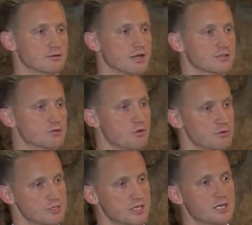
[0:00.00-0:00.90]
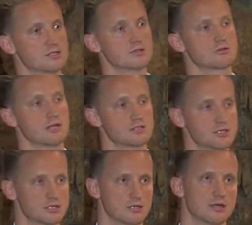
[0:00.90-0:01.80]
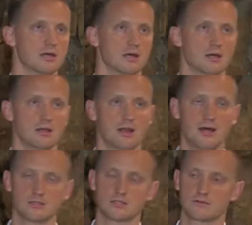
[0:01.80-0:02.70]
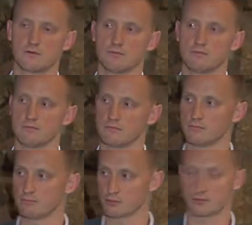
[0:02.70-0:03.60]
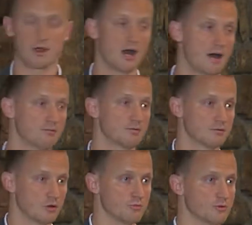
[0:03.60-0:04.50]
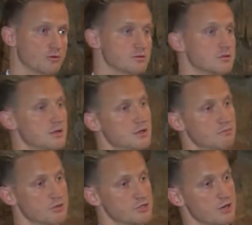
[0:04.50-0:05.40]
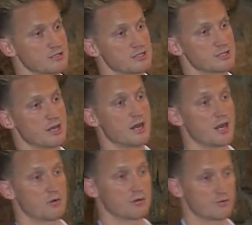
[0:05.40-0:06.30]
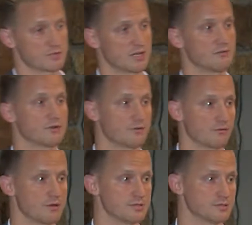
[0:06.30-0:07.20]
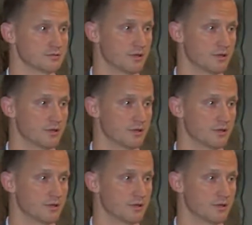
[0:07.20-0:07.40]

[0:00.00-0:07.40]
Okay, and so what we're seeing is a transition not just from prescribed opioids, but the transition to heroin for several different reasons.